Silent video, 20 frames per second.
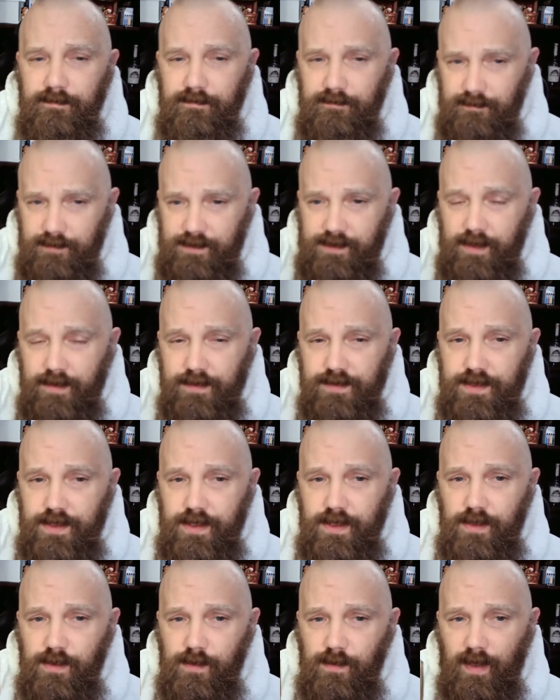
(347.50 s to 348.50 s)
cheers to
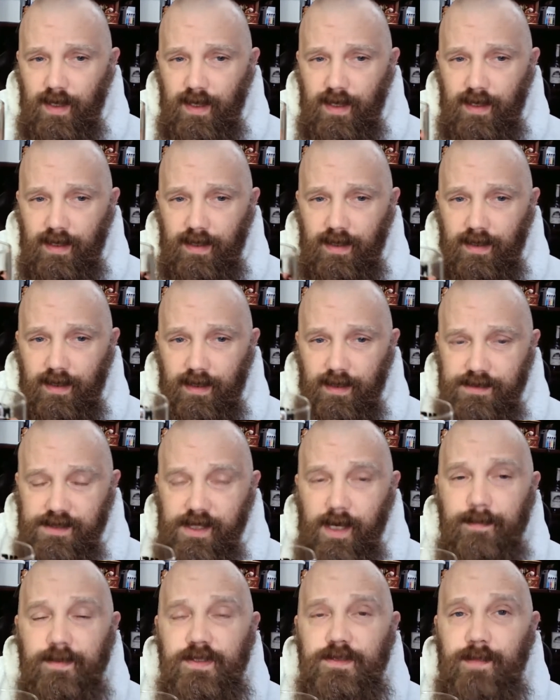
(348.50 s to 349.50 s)
you,
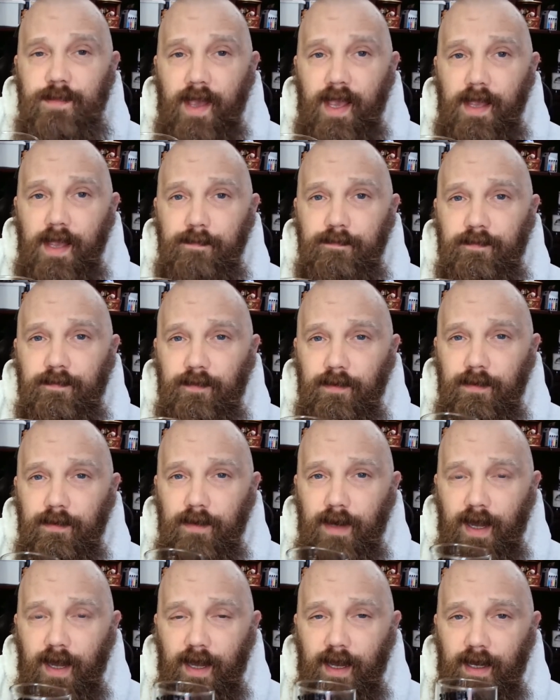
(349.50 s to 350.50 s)
Chambers Bay,
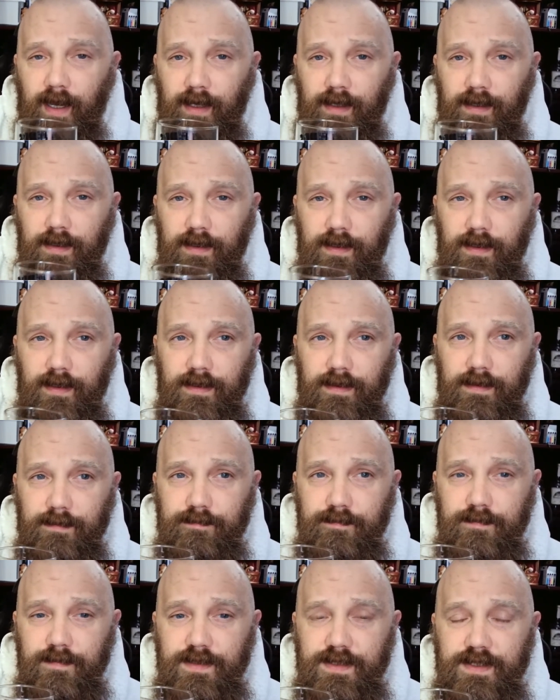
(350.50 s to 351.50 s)
for
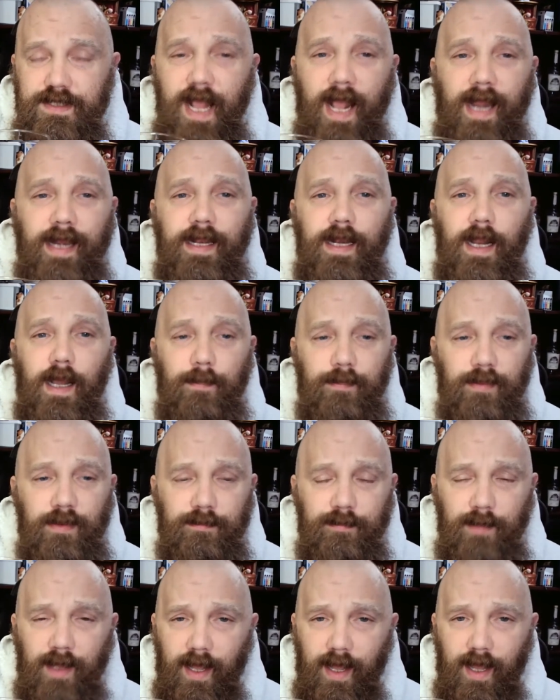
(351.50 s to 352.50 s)
standing up
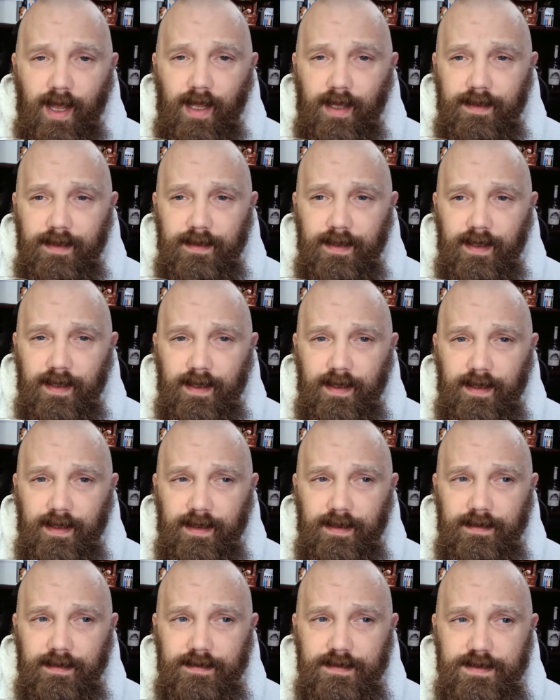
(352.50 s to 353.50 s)
and
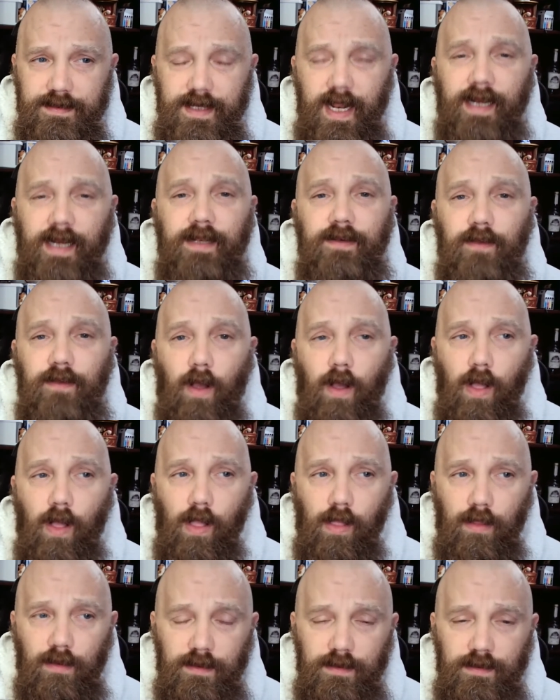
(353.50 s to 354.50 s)
standing
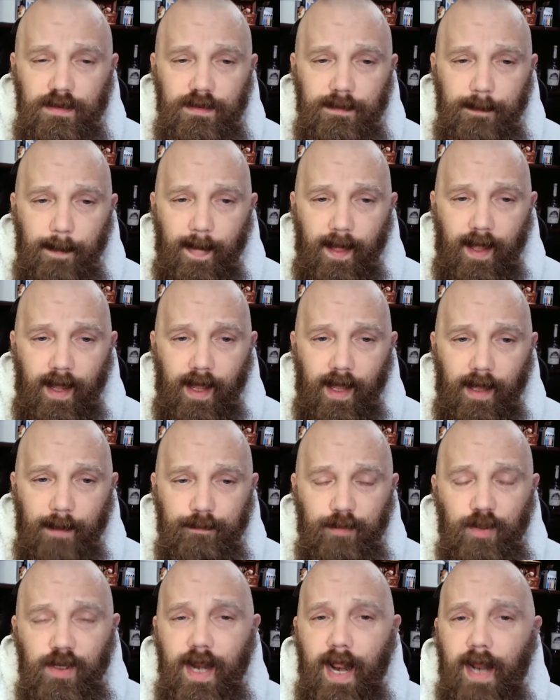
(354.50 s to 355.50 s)
tall
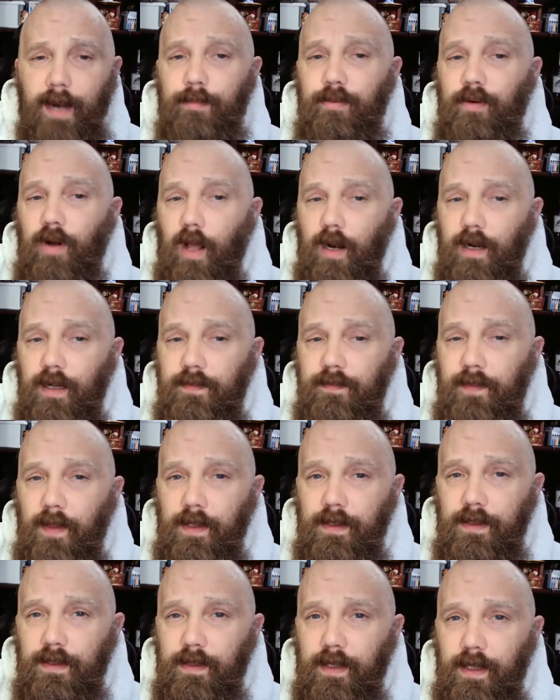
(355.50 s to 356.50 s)
and putting out a product
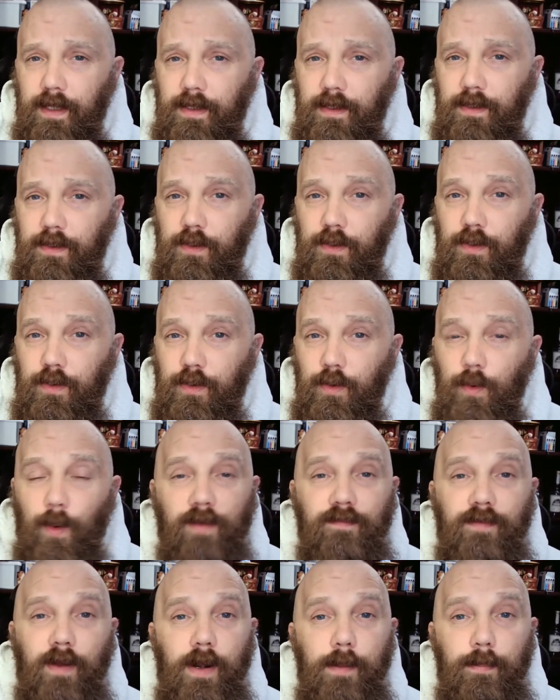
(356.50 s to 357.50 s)
that you
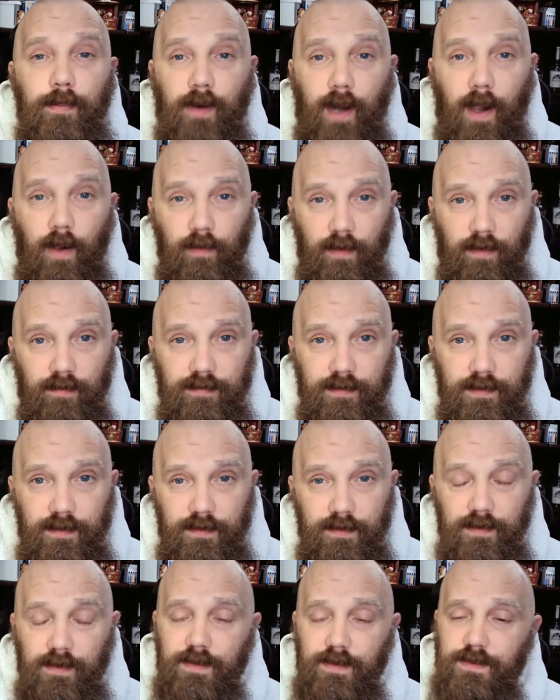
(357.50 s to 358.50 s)
are very proud of.
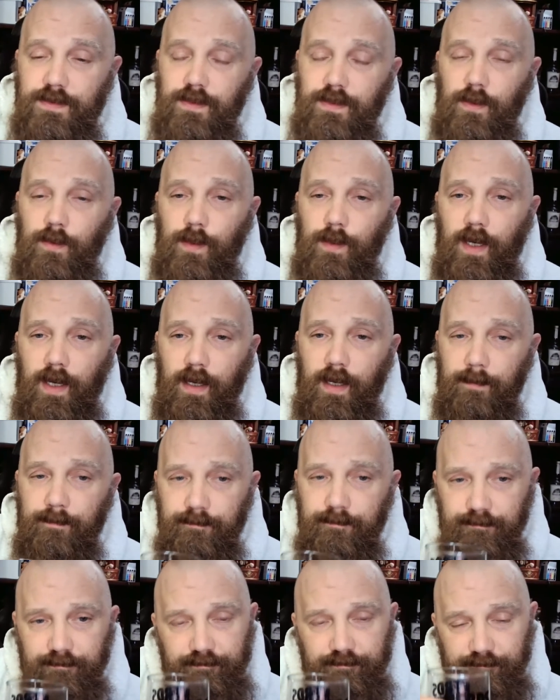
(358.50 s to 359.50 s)
So,
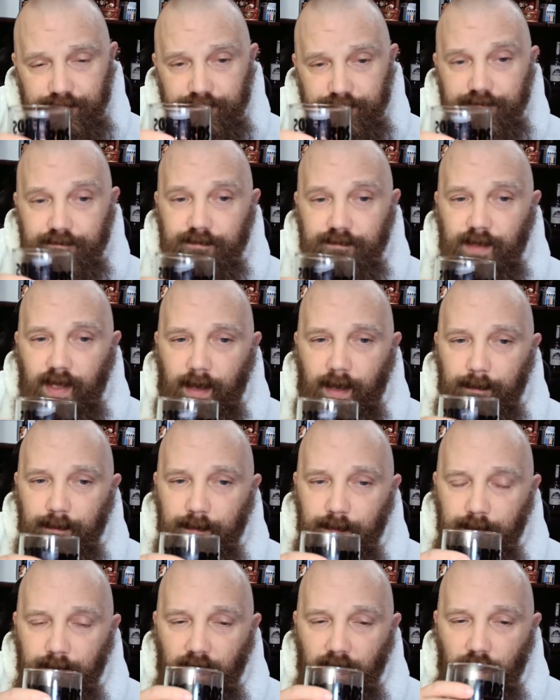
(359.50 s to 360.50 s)
yeah,
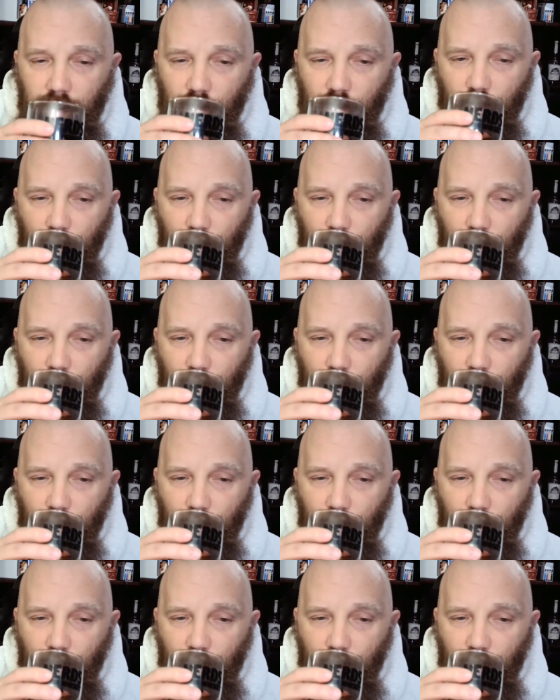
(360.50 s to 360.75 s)
but